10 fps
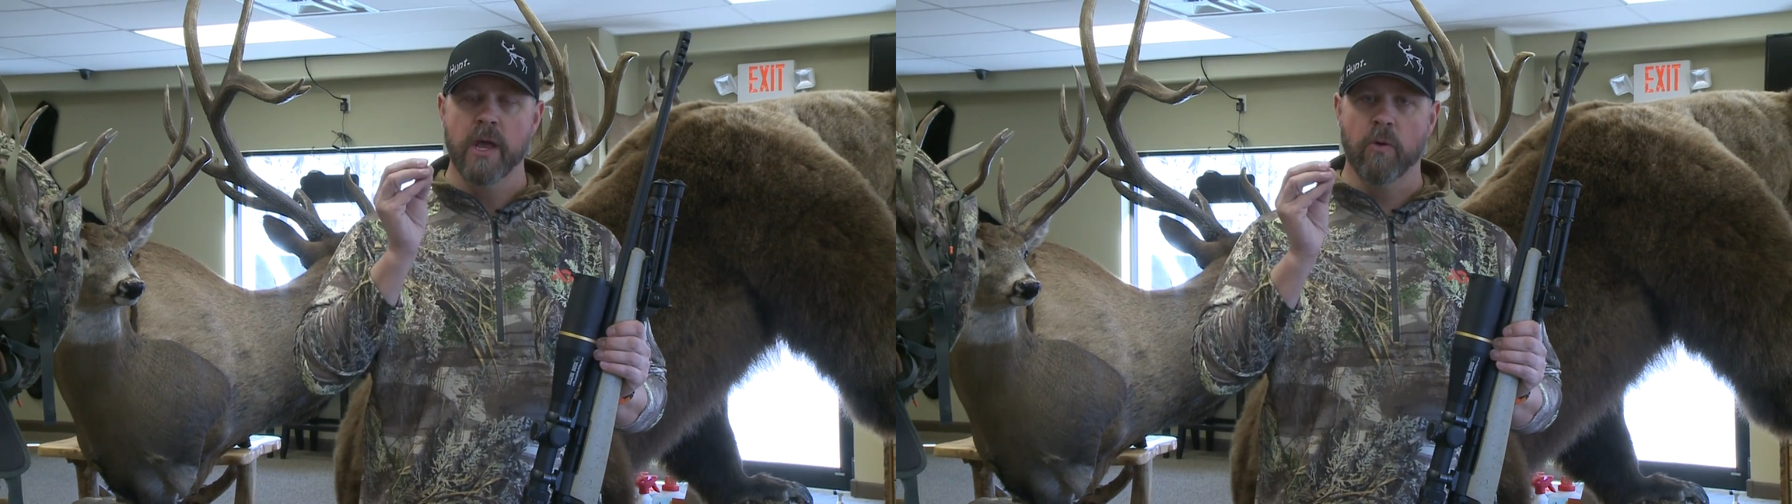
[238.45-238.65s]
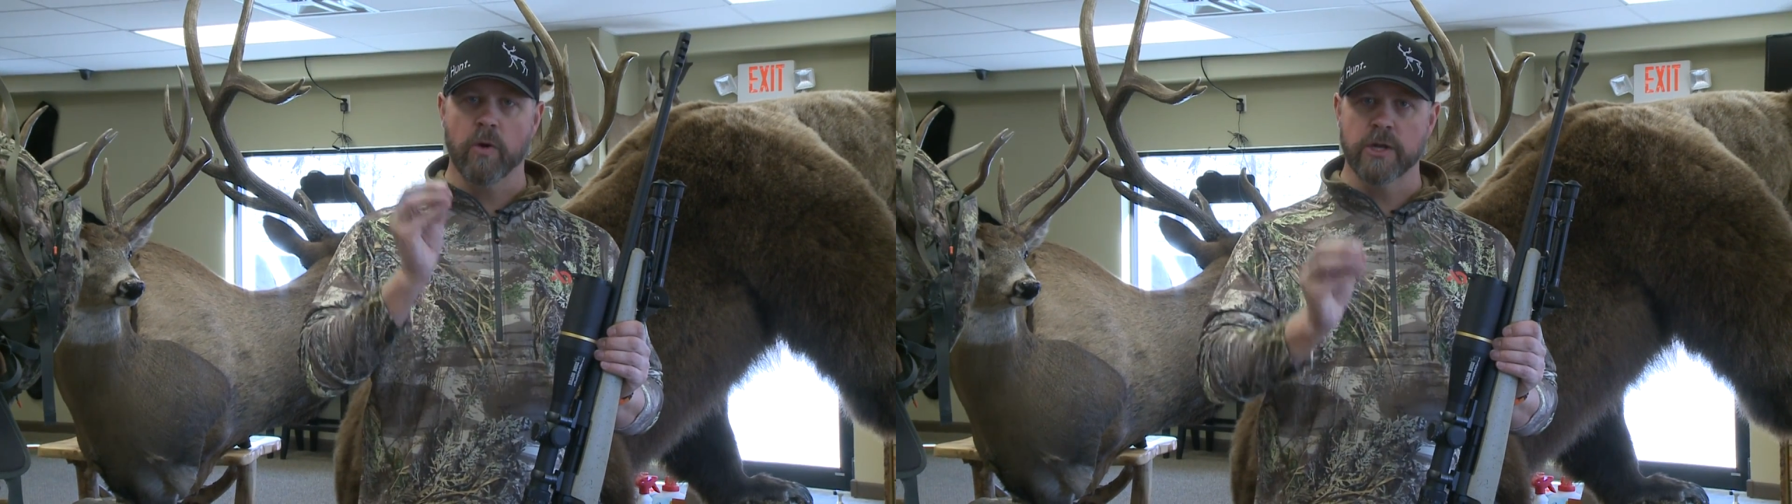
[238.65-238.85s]

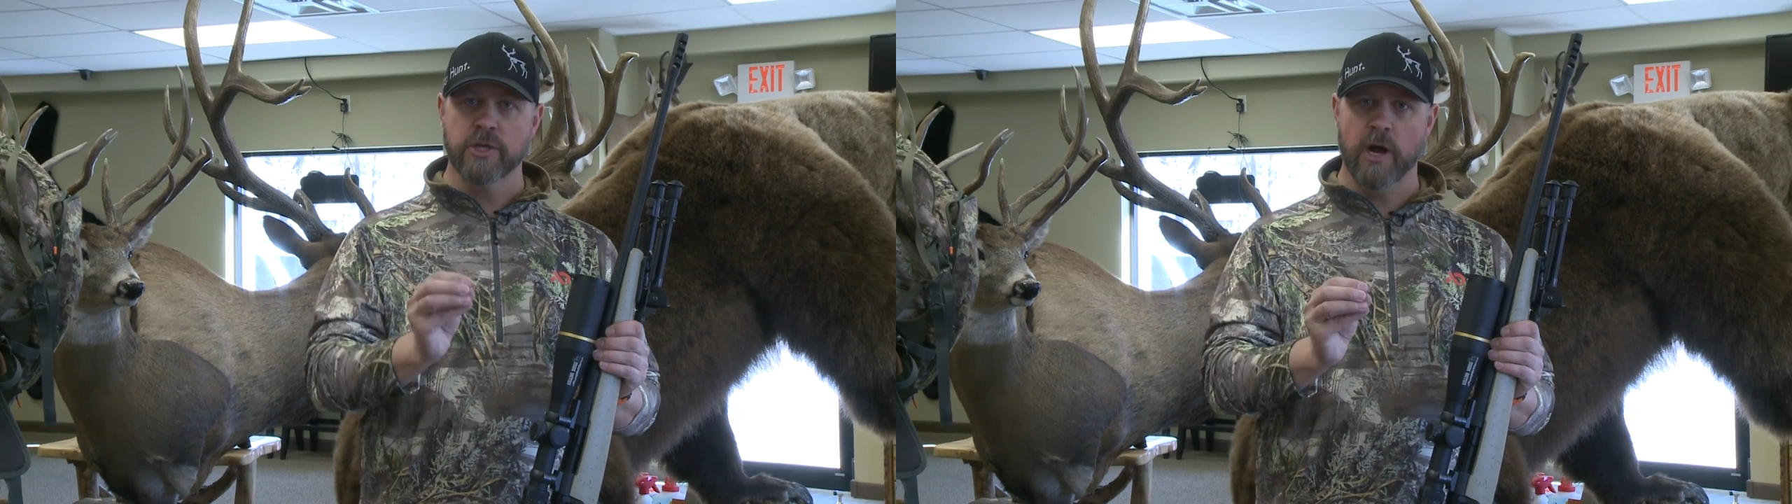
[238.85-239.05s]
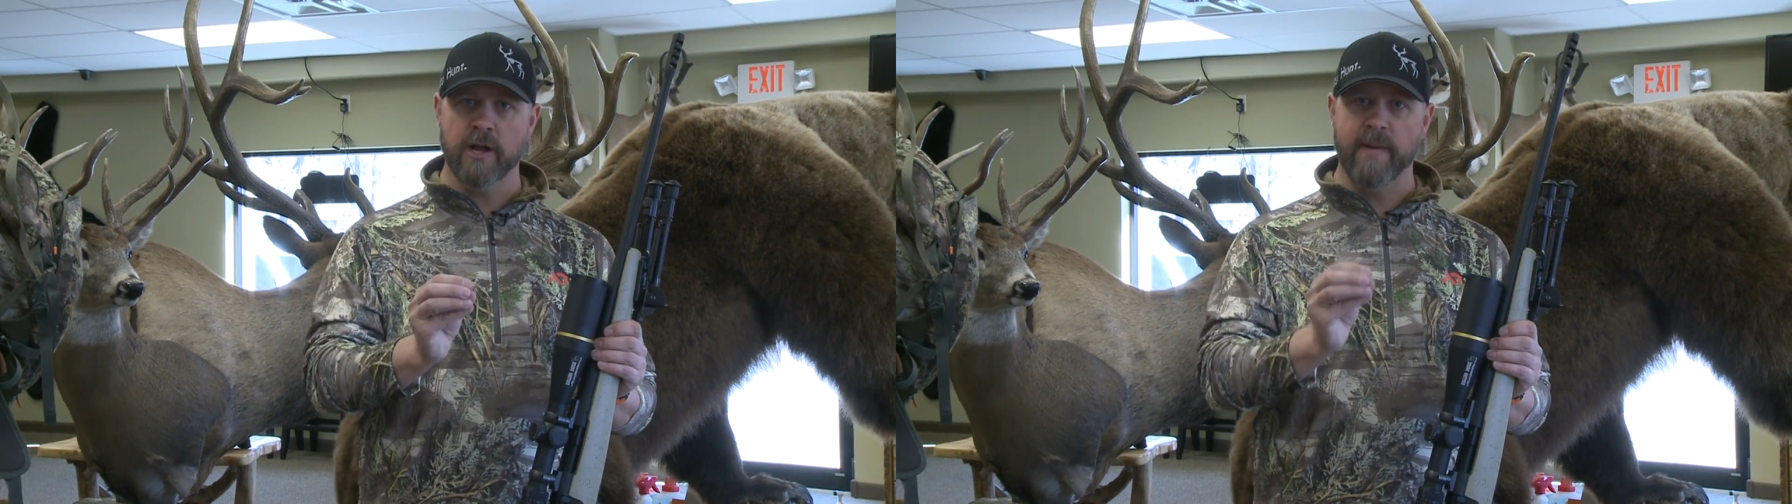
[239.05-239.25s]
and we're going to
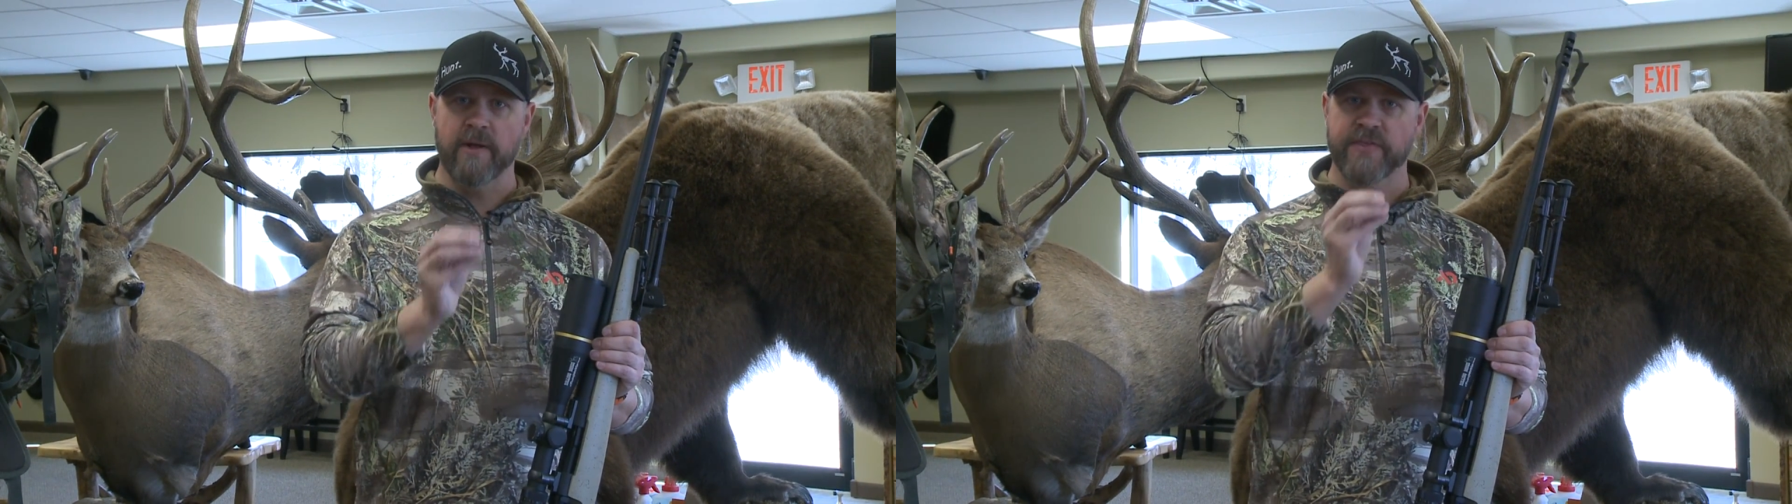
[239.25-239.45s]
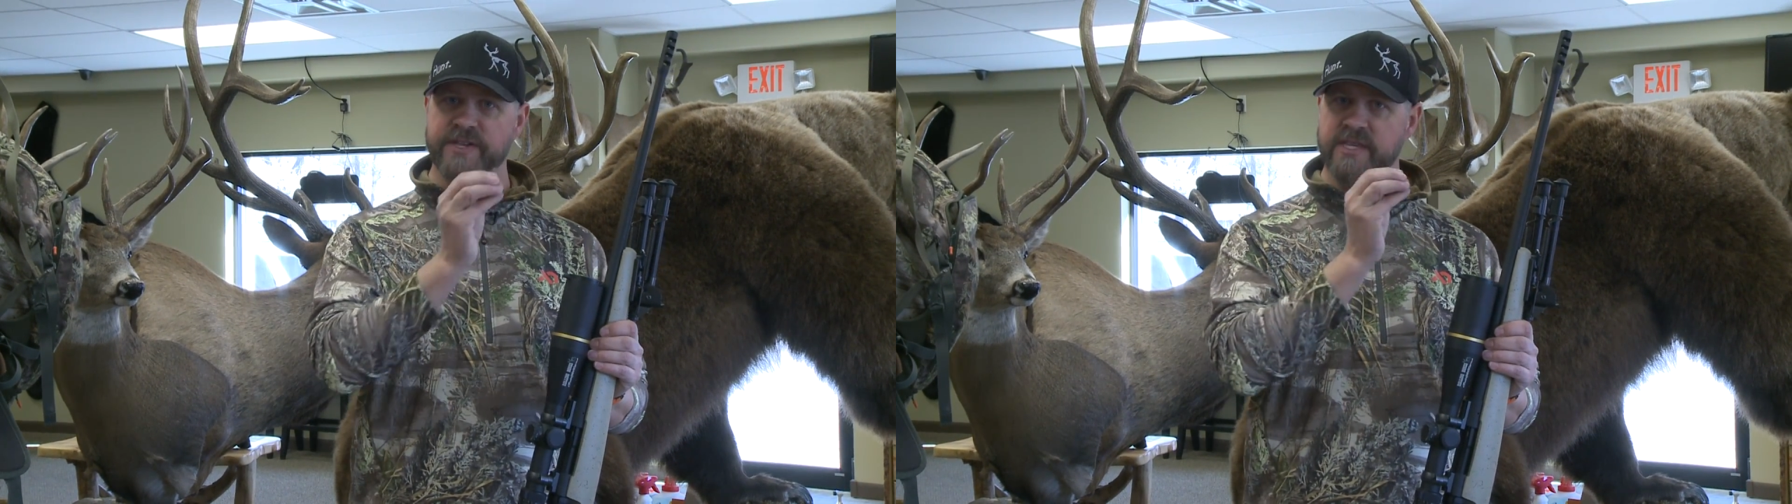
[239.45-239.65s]
talk
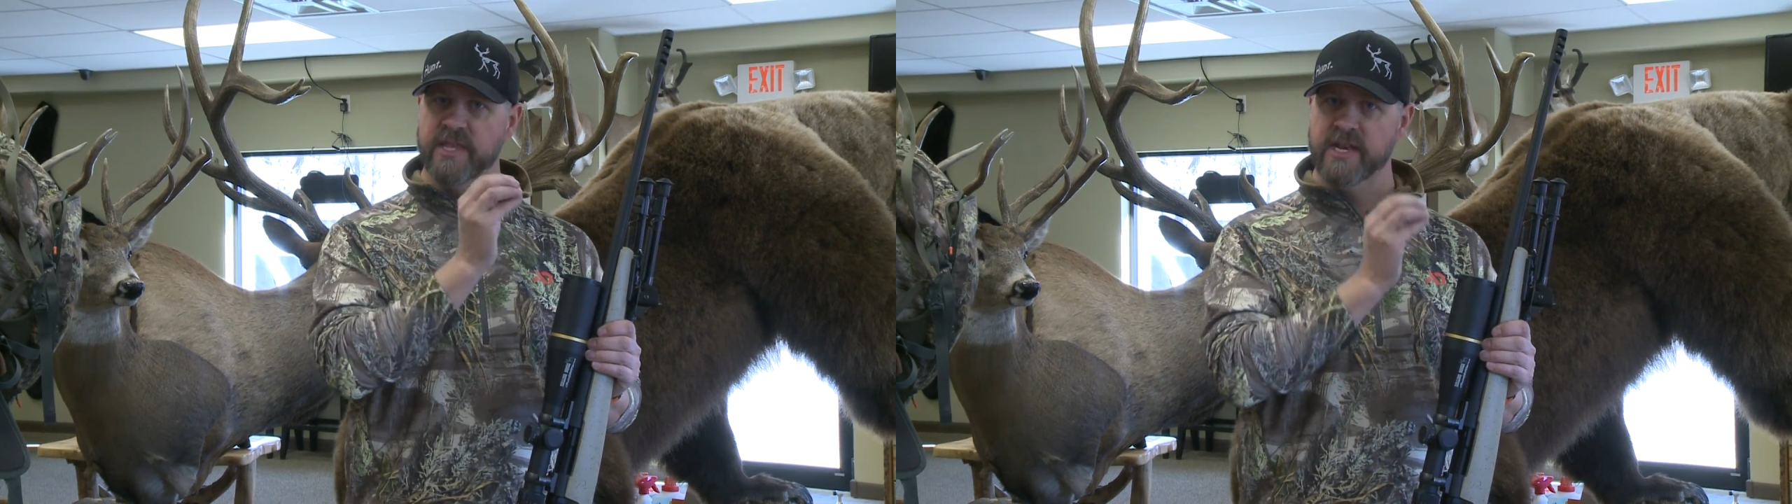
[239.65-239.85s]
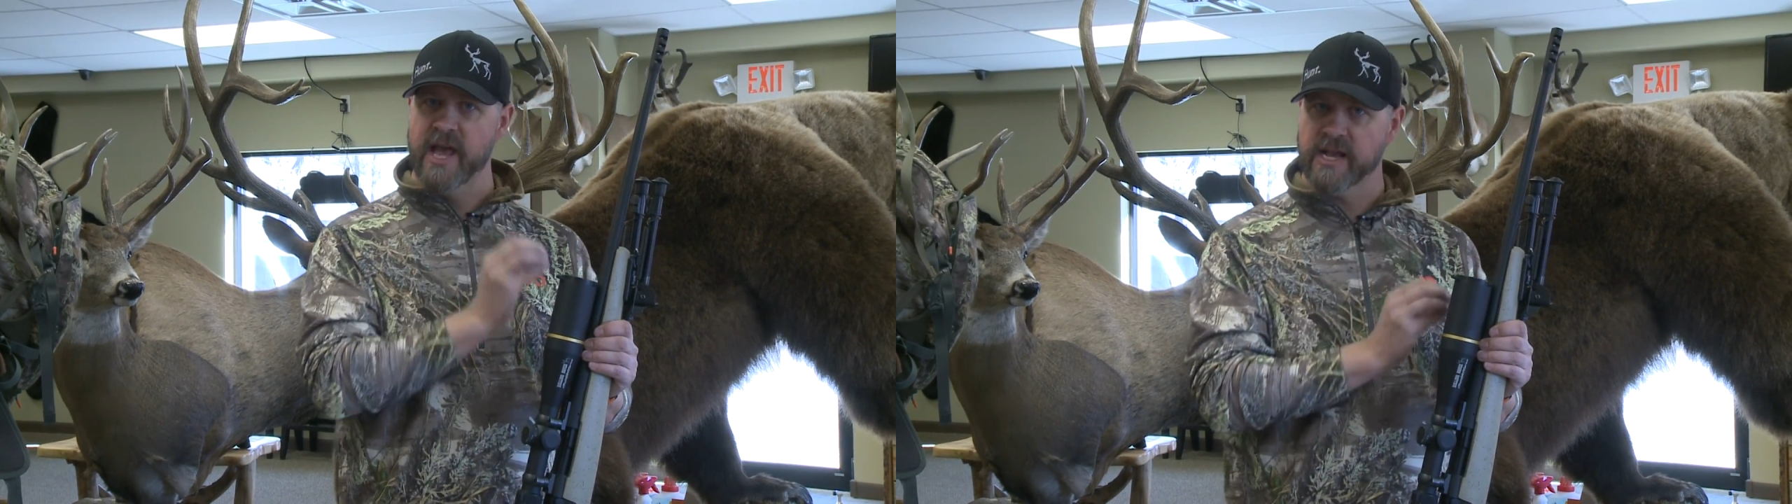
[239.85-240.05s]
about this in
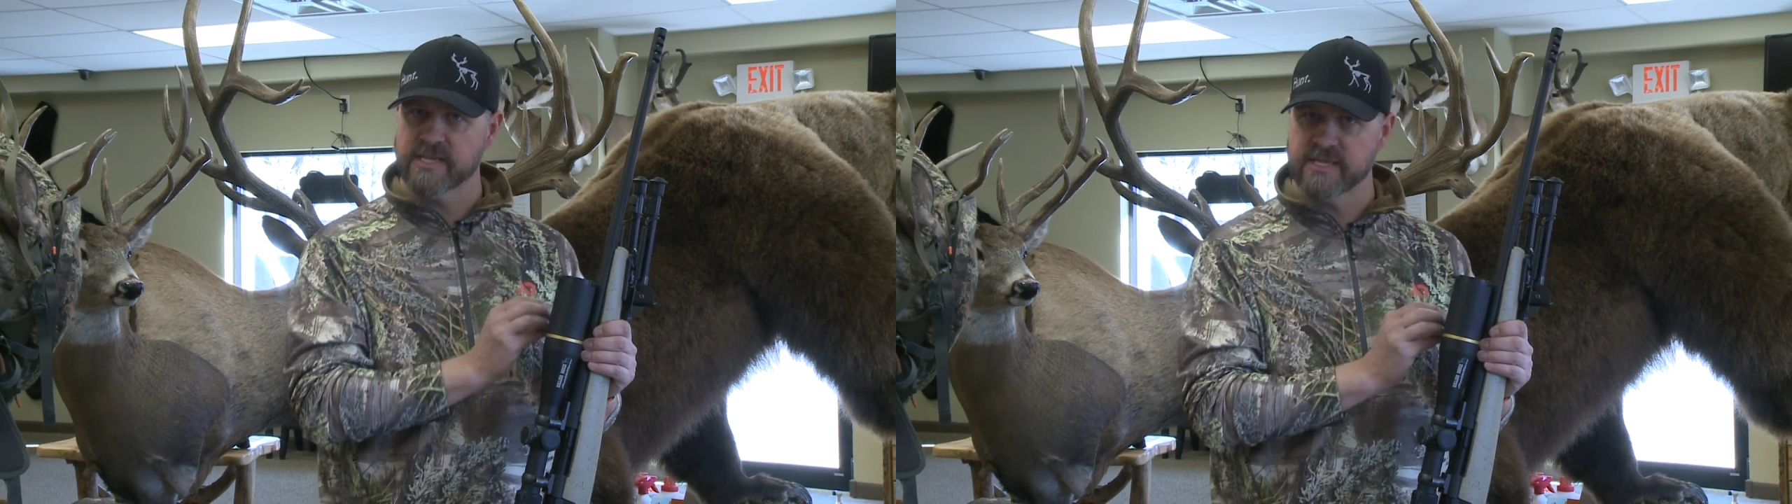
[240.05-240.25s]
the next